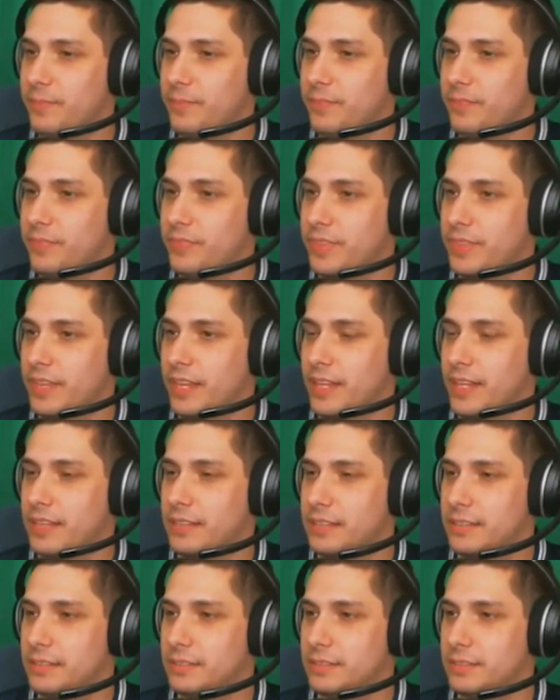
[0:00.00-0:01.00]
All right, you go
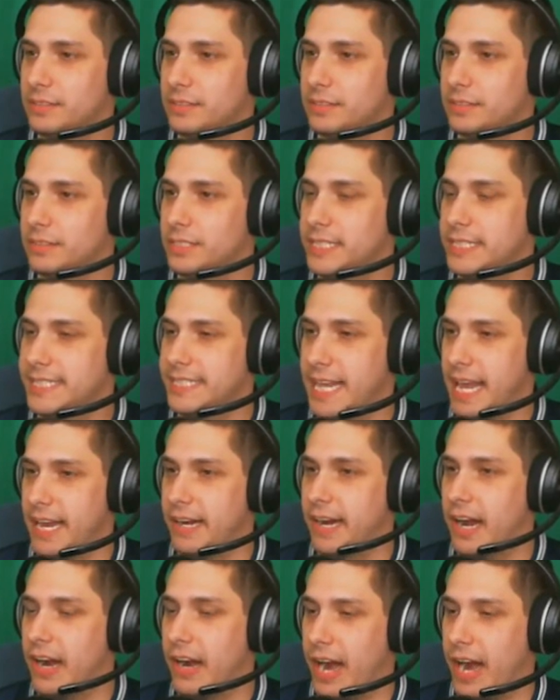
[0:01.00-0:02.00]
center.
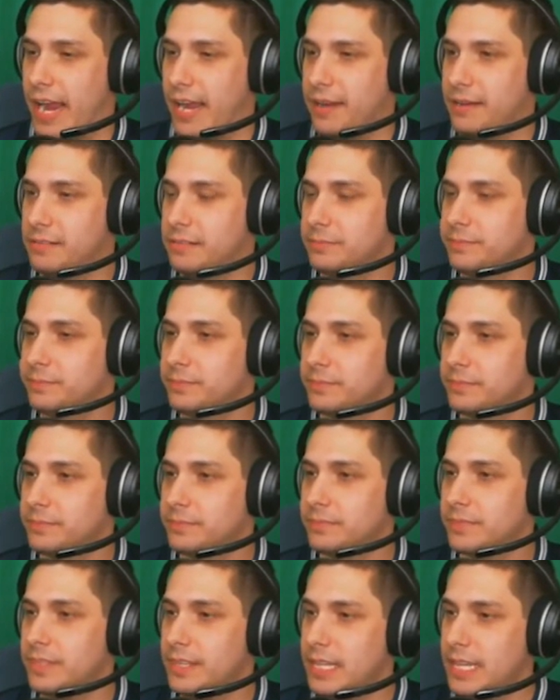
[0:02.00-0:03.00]
Center. All right.
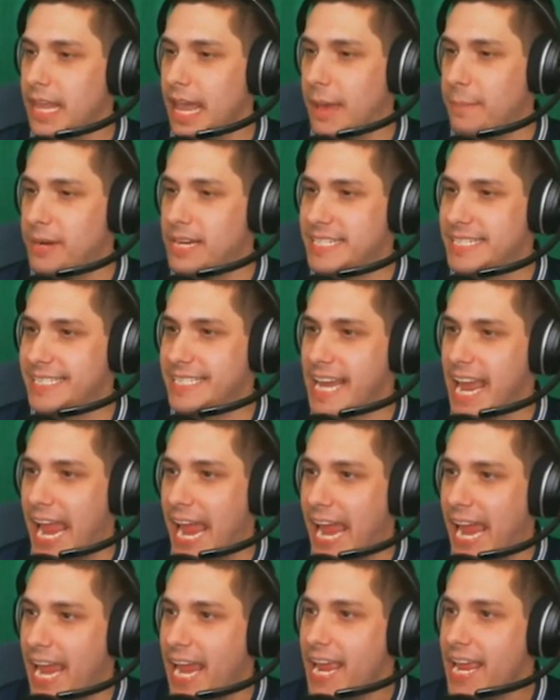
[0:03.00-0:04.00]
I'm going to
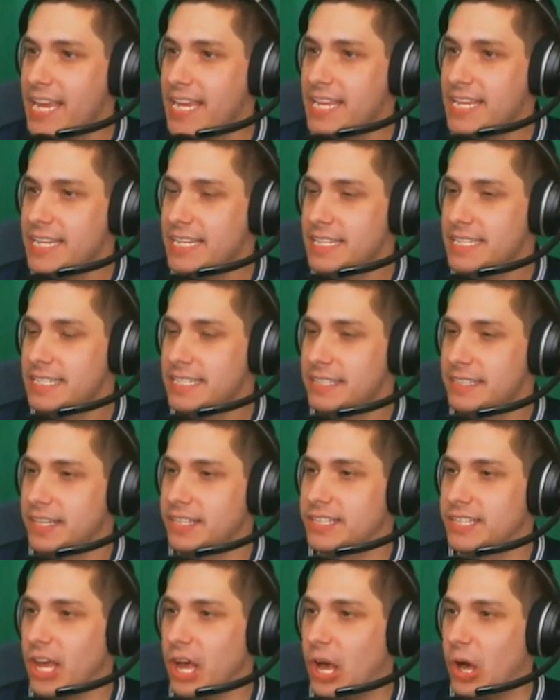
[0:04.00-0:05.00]
say,
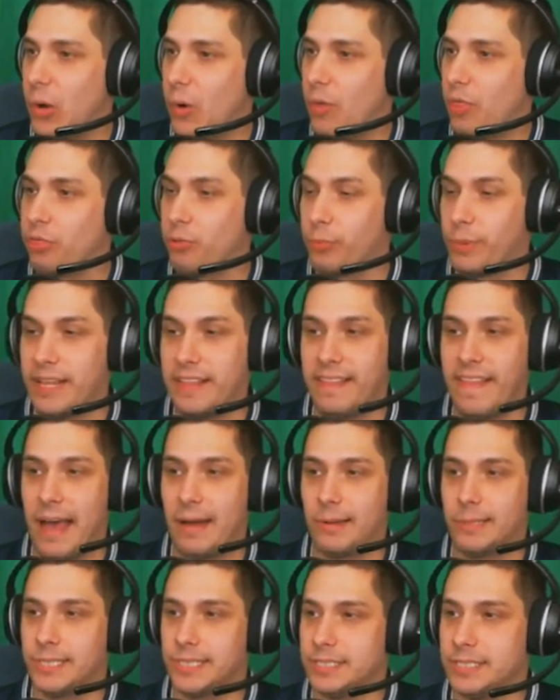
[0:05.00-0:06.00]
let's go three
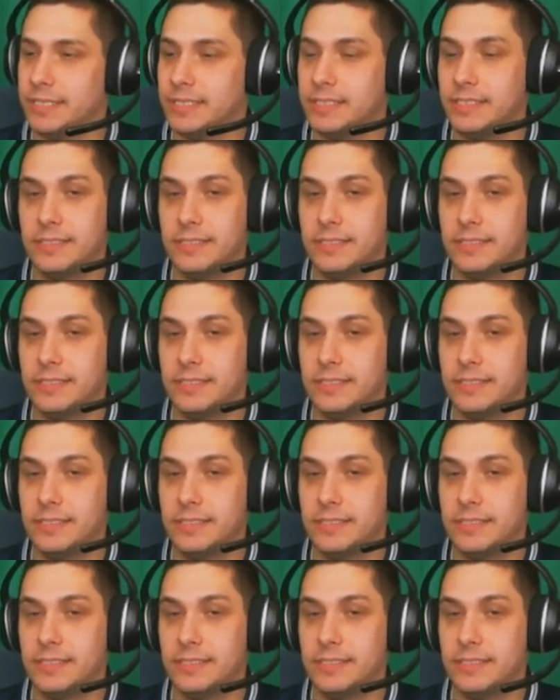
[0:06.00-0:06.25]
thousand.